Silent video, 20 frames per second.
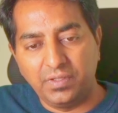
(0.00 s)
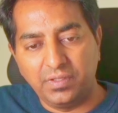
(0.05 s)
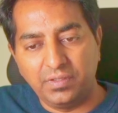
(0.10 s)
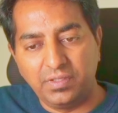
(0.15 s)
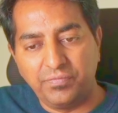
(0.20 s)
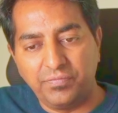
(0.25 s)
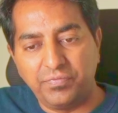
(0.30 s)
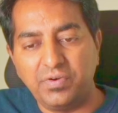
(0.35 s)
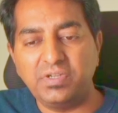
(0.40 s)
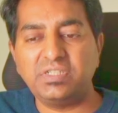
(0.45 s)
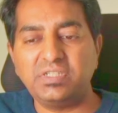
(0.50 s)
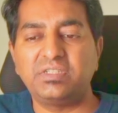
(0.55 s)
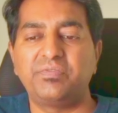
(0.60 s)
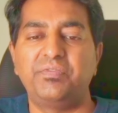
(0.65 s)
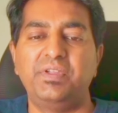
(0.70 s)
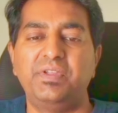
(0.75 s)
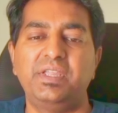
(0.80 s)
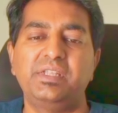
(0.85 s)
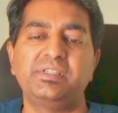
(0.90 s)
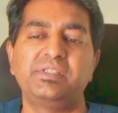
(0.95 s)
the first
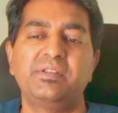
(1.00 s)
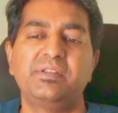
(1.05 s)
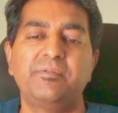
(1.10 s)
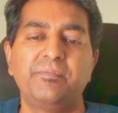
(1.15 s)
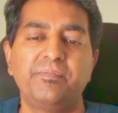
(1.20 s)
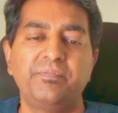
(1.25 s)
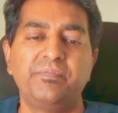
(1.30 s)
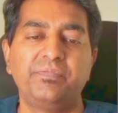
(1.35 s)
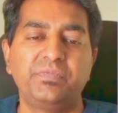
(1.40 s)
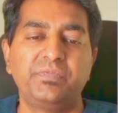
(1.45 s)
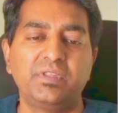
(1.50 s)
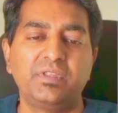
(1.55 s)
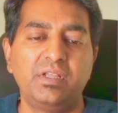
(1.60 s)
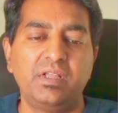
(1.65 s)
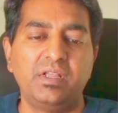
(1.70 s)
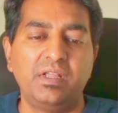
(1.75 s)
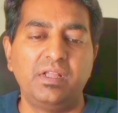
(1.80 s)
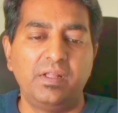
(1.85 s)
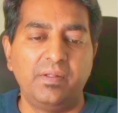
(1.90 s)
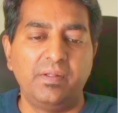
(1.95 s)
phase
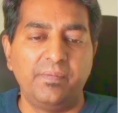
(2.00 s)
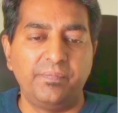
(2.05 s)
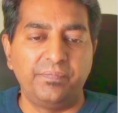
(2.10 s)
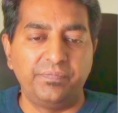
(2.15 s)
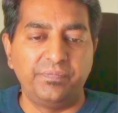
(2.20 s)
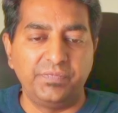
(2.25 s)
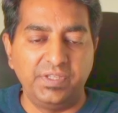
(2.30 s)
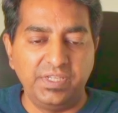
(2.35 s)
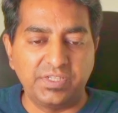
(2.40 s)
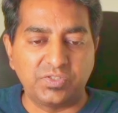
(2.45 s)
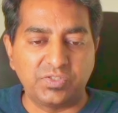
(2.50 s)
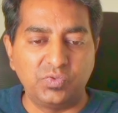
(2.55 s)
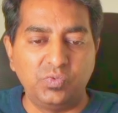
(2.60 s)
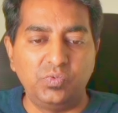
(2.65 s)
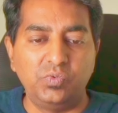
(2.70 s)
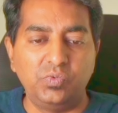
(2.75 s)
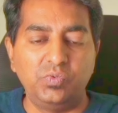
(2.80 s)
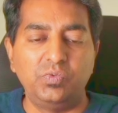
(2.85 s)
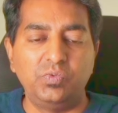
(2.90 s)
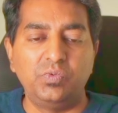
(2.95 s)
is
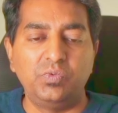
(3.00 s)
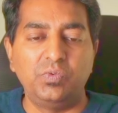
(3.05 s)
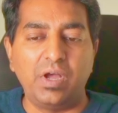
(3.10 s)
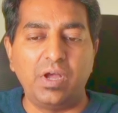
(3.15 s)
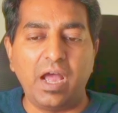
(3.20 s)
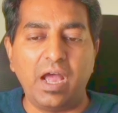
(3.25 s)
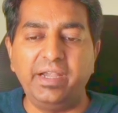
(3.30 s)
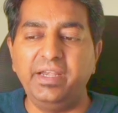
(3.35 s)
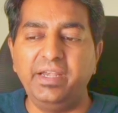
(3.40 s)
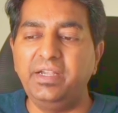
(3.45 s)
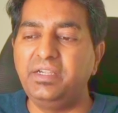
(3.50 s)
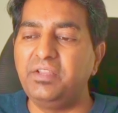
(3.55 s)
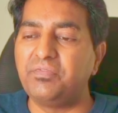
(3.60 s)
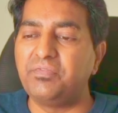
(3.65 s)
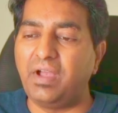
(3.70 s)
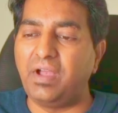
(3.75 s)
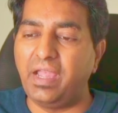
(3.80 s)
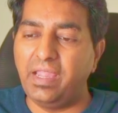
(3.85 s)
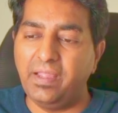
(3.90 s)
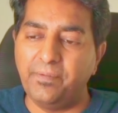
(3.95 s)
to
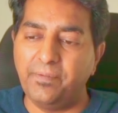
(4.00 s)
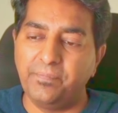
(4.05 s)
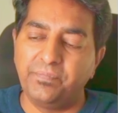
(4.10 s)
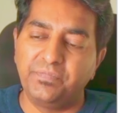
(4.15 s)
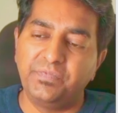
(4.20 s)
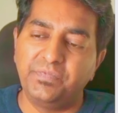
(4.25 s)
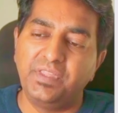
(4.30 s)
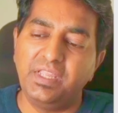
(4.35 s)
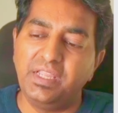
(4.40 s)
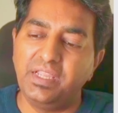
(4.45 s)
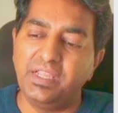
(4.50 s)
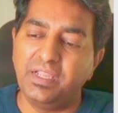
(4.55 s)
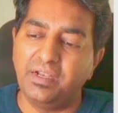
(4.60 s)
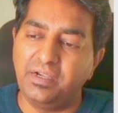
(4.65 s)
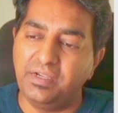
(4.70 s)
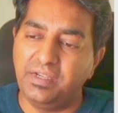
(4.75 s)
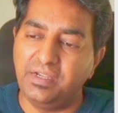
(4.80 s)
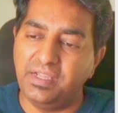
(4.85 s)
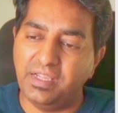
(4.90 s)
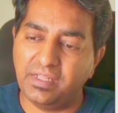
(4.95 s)
identify the
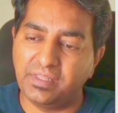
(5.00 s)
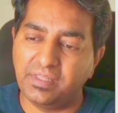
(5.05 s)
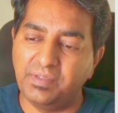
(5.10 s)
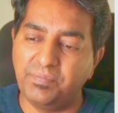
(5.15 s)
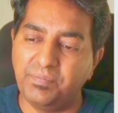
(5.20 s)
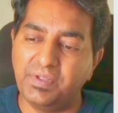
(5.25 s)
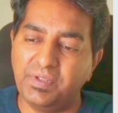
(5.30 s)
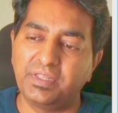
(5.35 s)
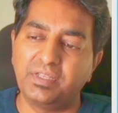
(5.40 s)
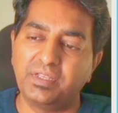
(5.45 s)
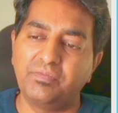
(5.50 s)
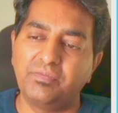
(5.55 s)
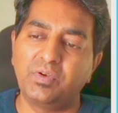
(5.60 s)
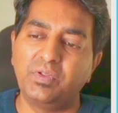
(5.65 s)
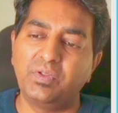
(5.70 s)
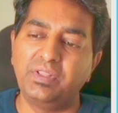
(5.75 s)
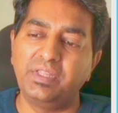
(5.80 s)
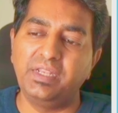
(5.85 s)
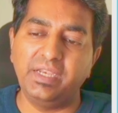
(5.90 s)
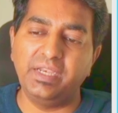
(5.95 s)
DHCP server
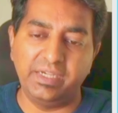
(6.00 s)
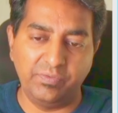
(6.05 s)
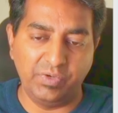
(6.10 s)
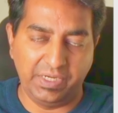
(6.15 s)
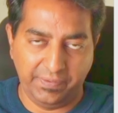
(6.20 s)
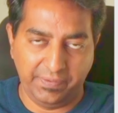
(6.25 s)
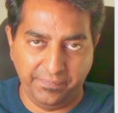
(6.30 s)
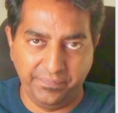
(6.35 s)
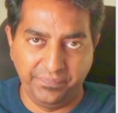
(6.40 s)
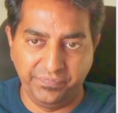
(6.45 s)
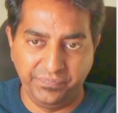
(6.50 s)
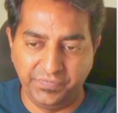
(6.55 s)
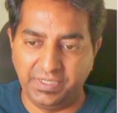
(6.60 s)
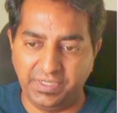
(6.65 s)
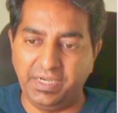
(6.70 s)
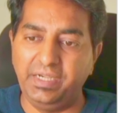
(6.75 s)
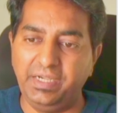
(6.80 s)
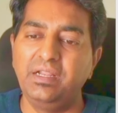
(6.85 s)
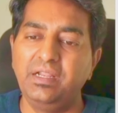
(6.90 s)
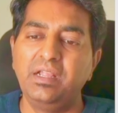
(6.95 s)
on the network,
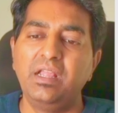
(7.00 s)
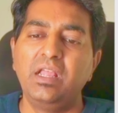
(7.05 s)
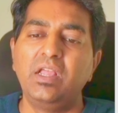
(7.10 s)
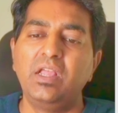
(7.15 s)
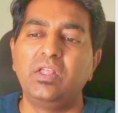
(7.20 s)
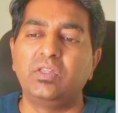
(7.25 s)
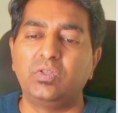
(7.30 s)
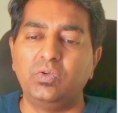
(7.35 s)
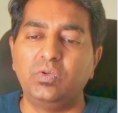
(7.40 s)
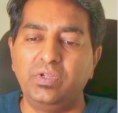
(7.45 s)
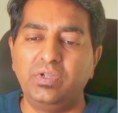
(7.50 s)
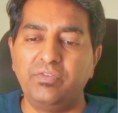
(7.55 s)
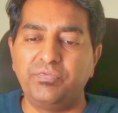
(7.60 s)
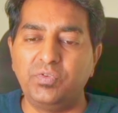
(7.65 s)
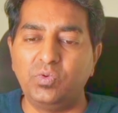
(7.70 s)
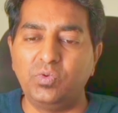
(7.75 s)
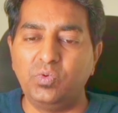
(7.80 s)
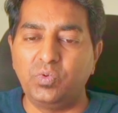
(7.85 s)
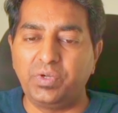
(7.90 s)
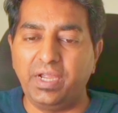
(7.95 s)
right? So if
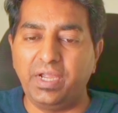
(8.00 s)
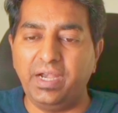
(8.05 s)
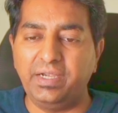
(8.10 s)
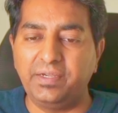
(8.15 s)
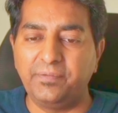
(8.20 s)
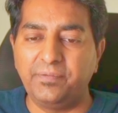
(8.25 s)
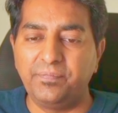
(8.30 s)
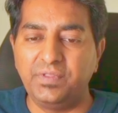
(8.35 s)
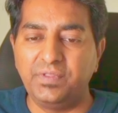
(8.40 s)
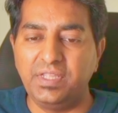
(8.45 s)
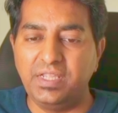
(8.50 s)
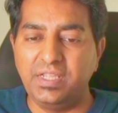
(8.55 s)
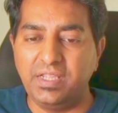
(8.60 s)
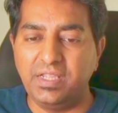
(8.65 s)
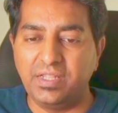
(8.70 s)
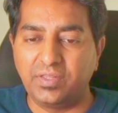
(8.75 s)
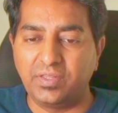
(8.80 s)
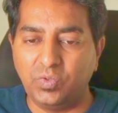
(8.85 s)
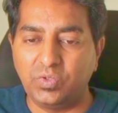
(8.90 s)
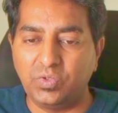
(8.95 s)
you look at
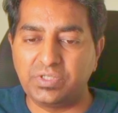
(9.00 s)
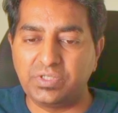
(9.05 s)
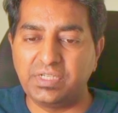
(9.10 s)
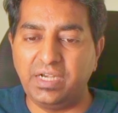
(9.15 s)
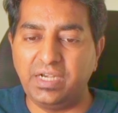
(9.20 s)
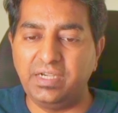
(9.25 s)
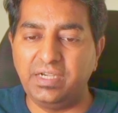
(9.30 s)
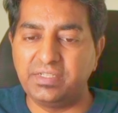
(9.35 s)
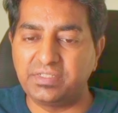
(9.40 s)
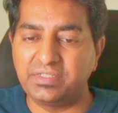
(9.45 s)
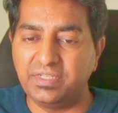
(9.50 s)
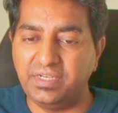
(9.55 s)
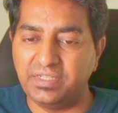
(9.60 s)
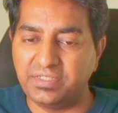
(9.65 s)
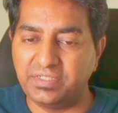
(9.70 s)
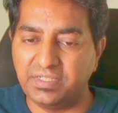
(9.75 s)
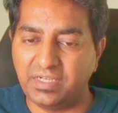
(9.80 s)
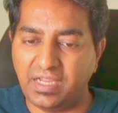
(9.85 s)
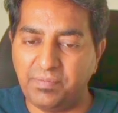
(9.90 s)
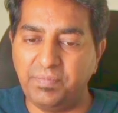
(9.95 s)
the source and
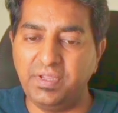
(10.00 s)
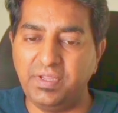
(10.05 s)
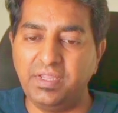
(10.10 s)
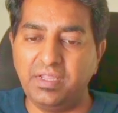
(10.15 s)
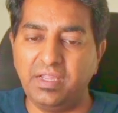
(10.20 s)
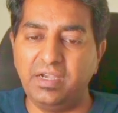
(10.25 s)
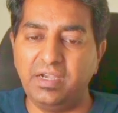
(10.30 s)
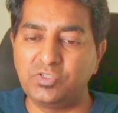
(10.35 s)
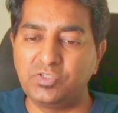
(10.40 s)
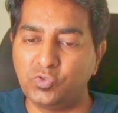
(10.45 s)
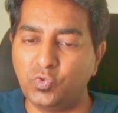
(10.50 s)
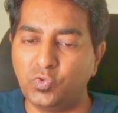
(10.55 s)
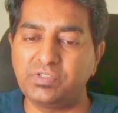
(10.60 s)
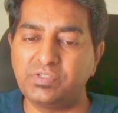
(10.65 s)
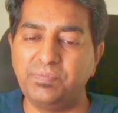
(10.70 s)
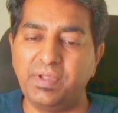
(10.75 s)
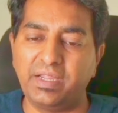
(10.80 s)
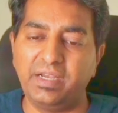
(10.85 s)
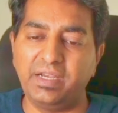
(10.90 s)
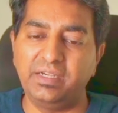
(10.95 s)
destination IP and source
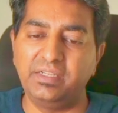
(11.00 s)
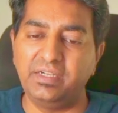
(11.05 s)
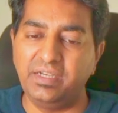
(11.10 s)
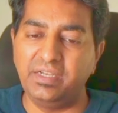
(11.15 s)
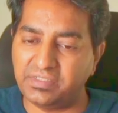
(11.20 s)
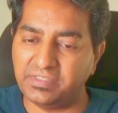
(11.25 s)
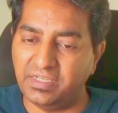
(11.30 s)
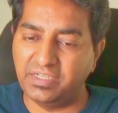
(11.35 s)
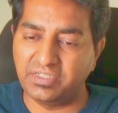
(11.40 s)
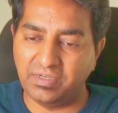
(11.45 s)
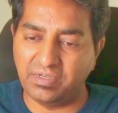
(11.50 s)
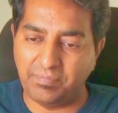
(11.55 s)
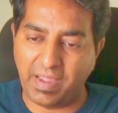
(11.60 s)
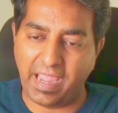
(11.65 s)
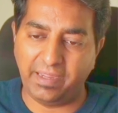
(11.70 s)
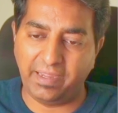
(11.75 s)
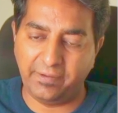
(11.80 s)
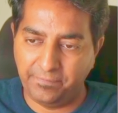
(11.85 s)
MAC and the destination MAC